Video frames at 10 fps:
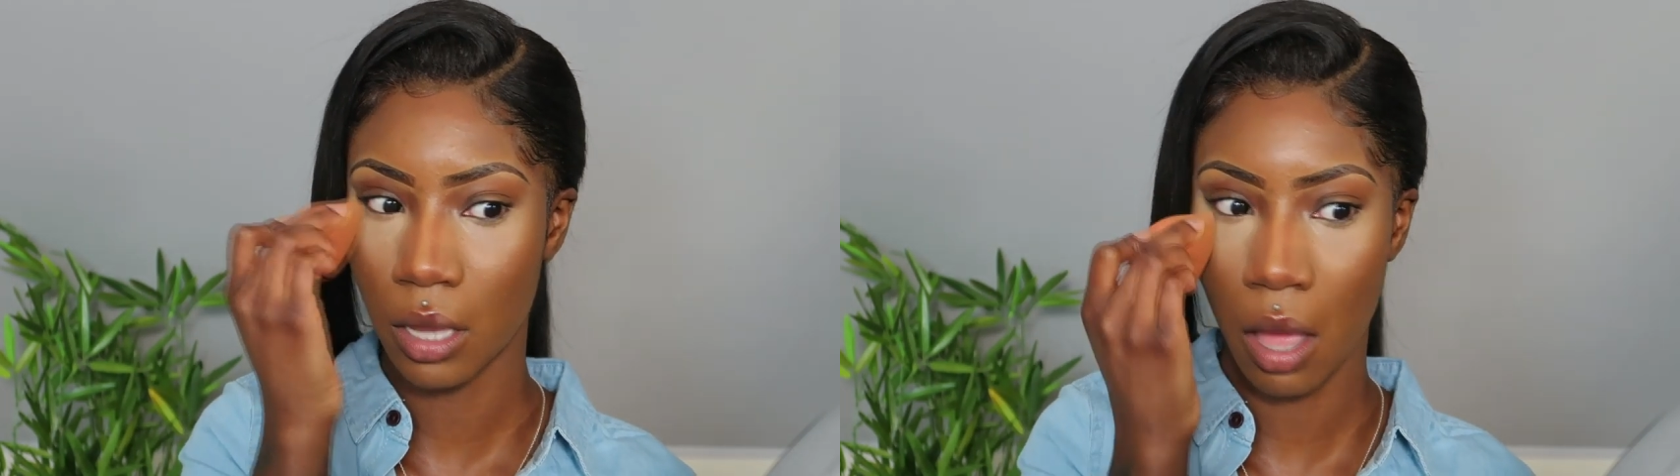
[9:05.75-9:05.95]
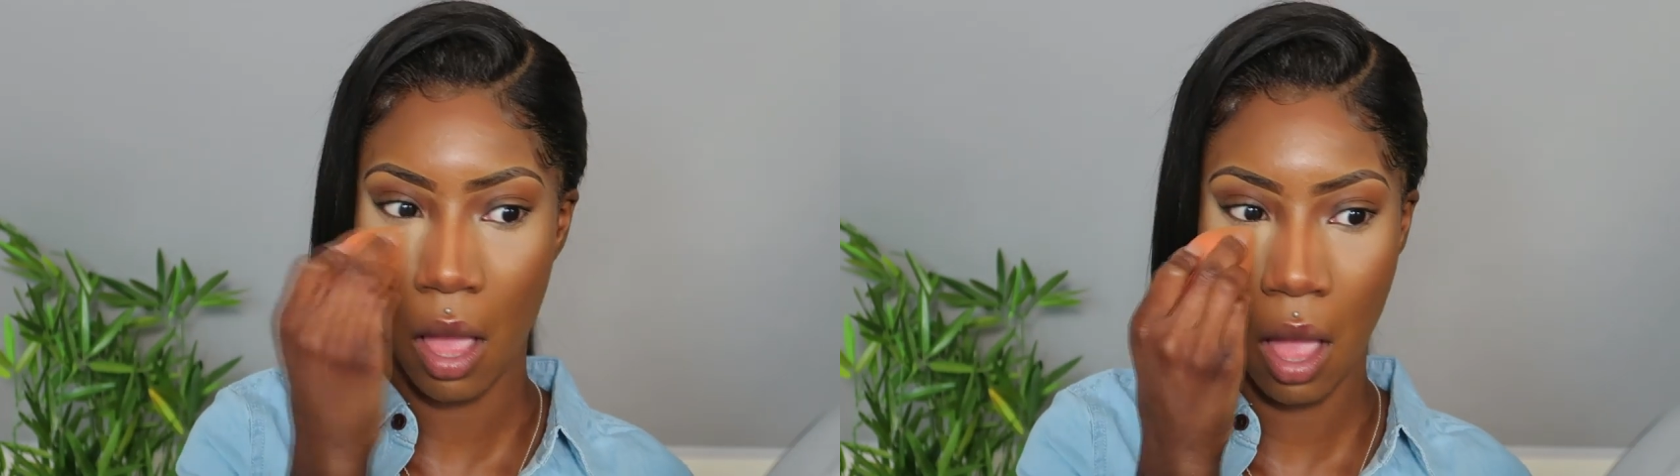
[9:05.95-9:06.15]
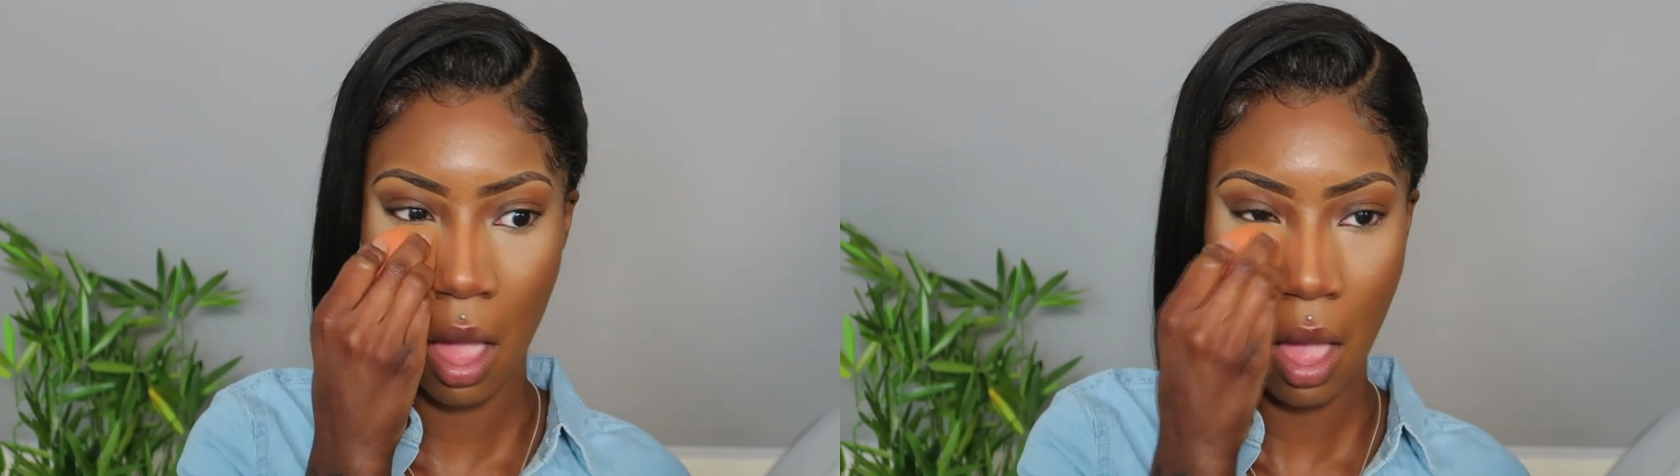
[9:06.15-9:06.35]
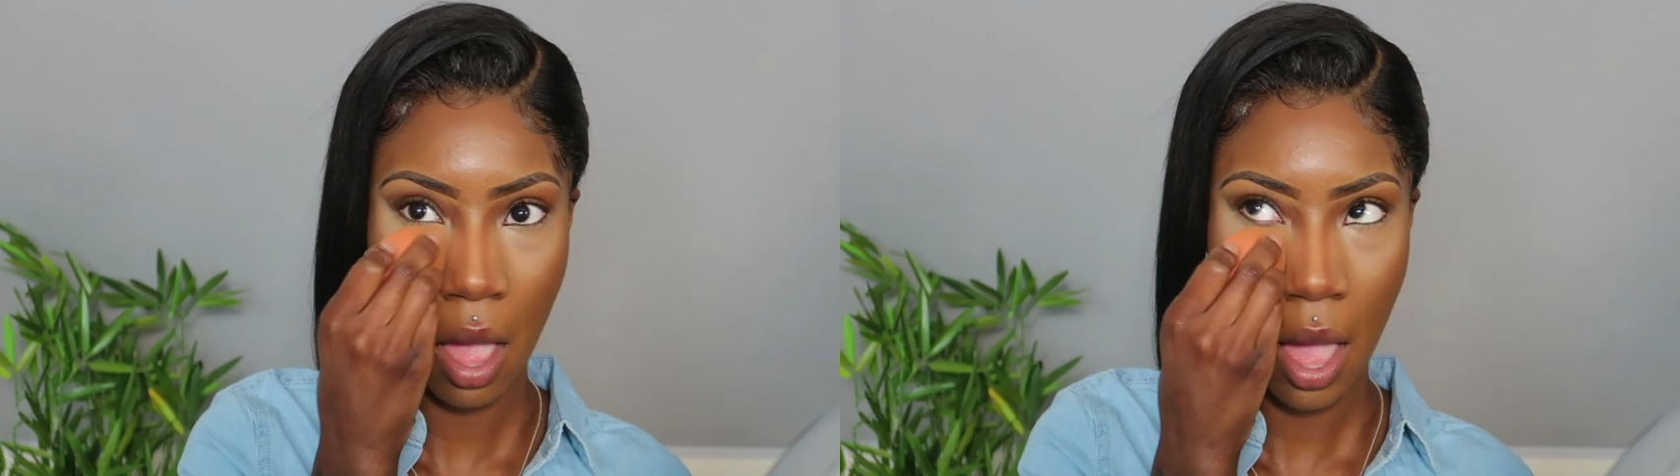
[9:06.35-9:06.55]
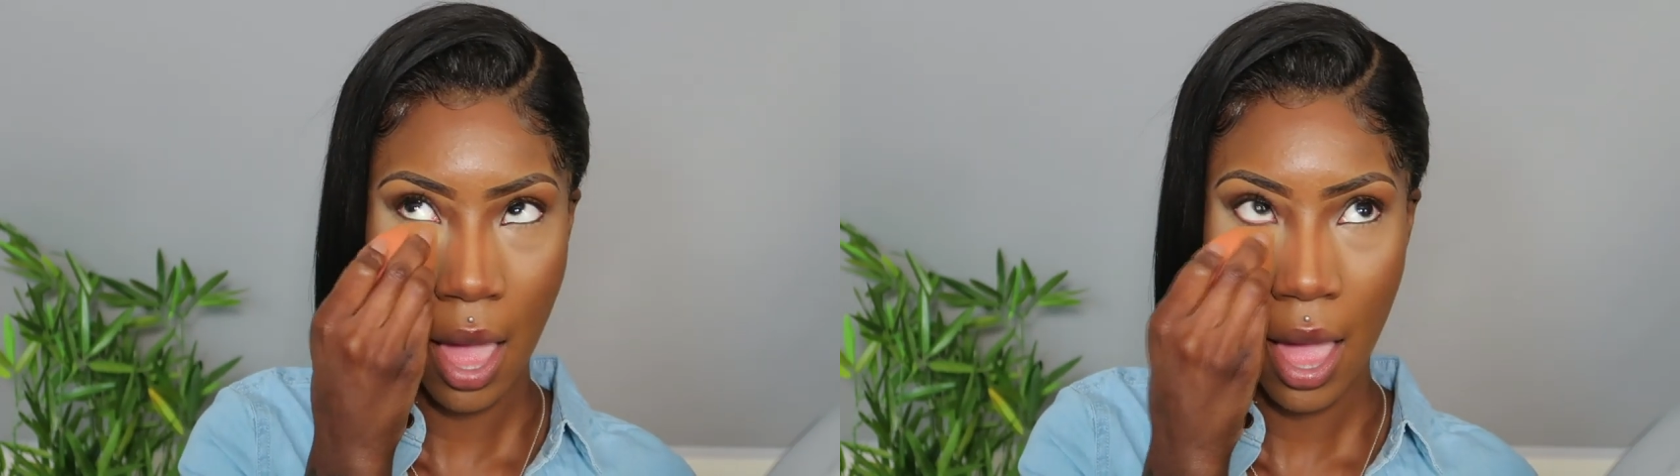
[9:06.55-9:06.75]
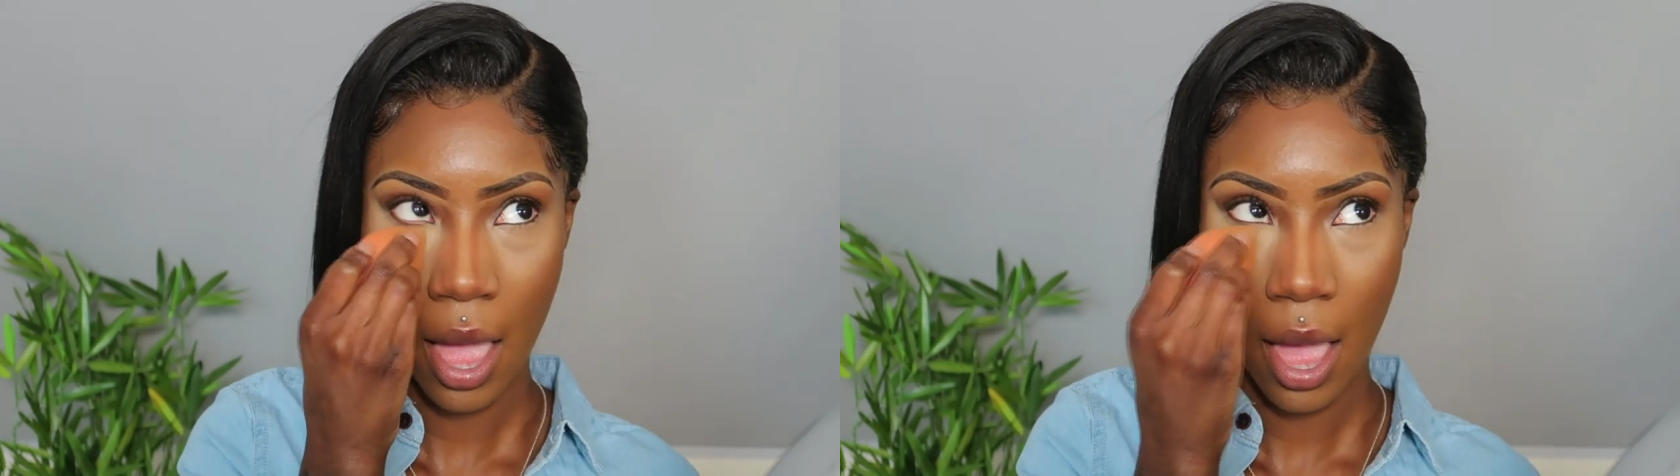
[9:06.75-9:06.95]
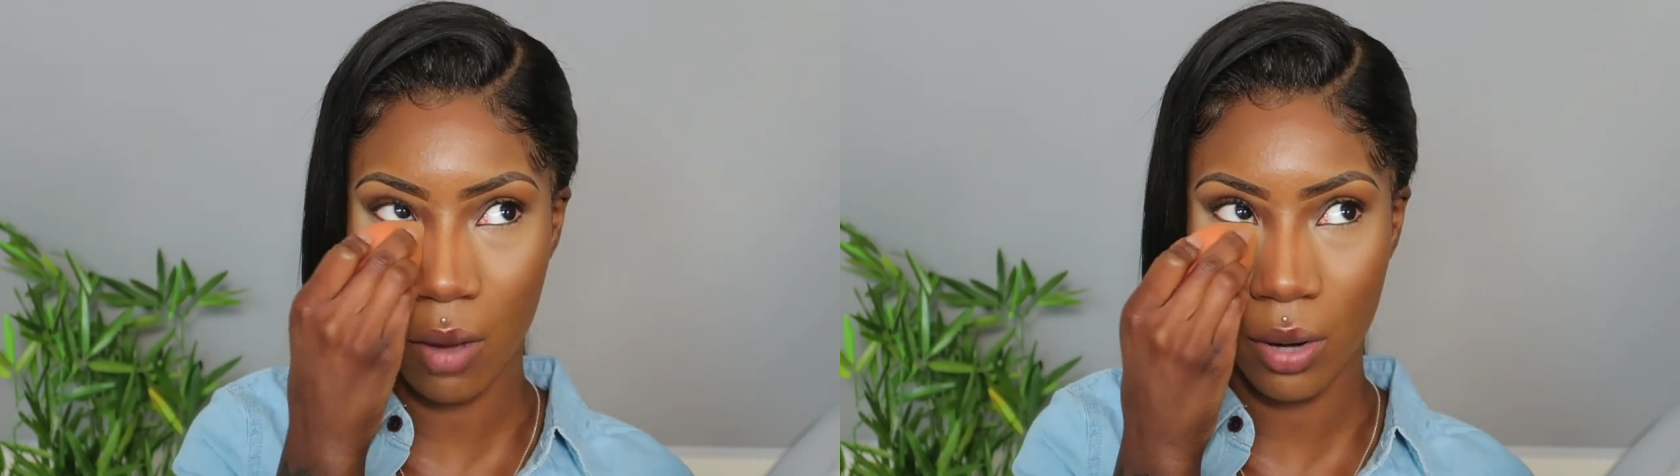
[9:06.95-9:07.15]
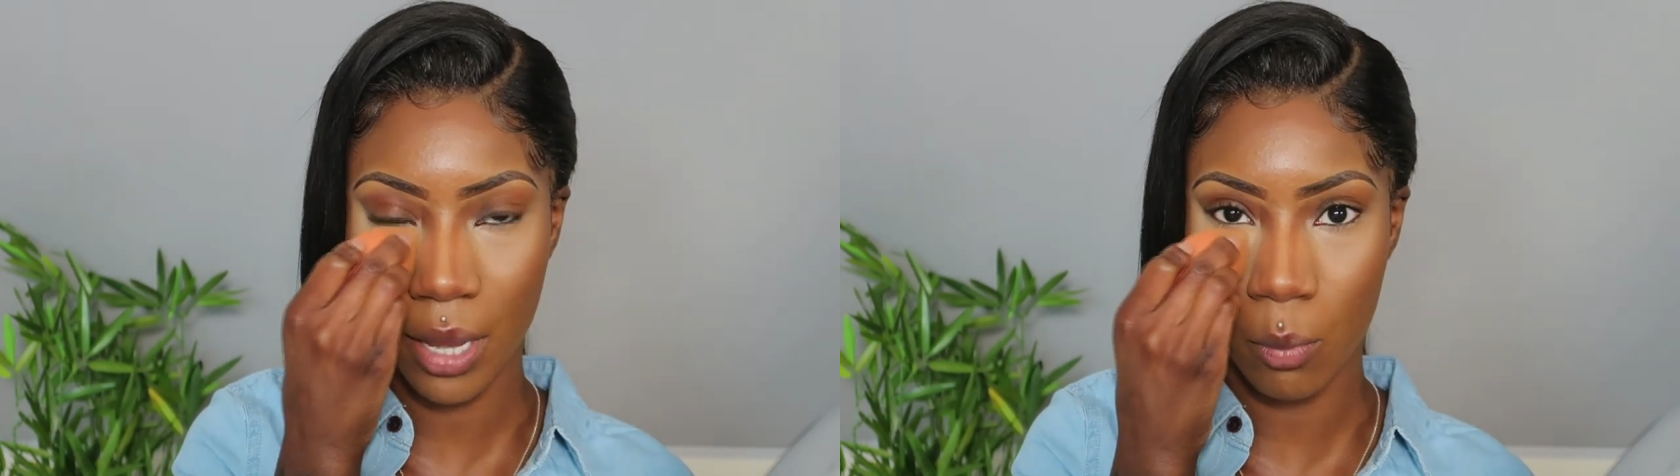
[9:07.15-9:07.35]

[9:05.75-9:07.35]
but now I found the power